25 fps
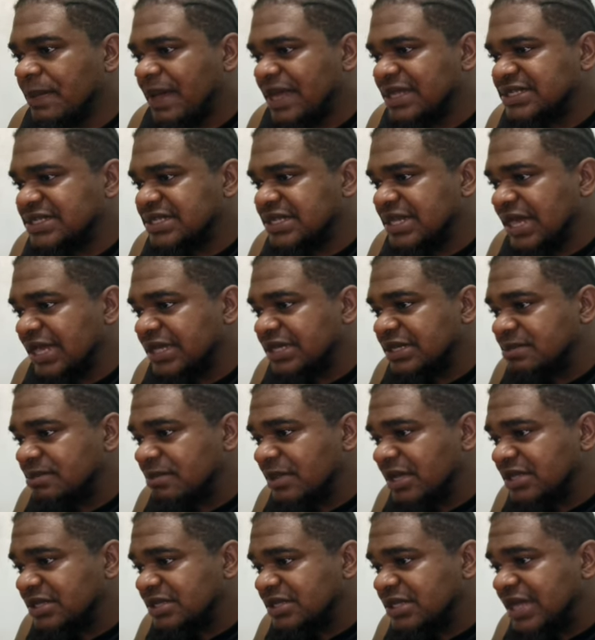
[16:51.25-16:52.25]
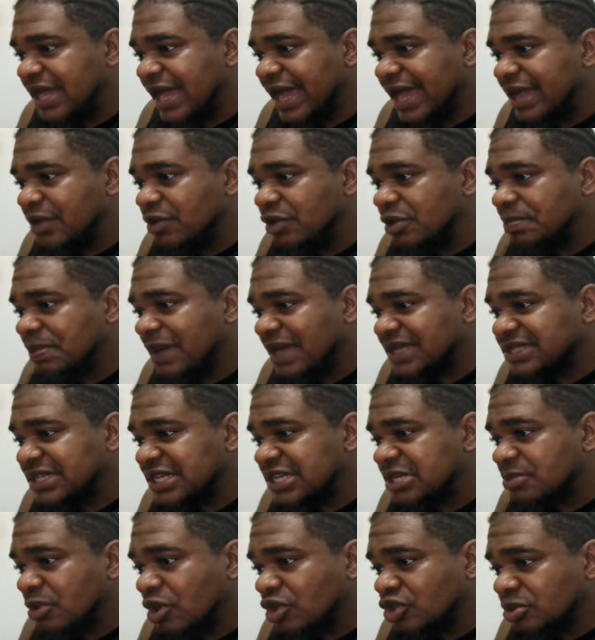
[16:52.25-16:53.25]
passing at the eye will pass at
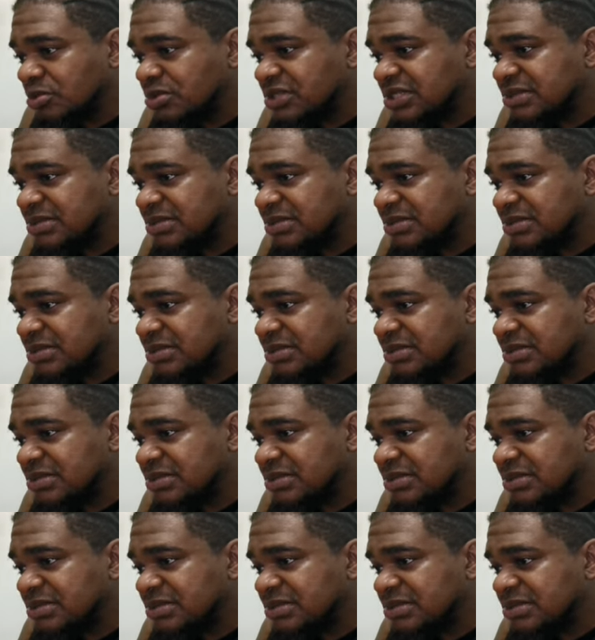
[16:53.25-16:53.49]
the bottom.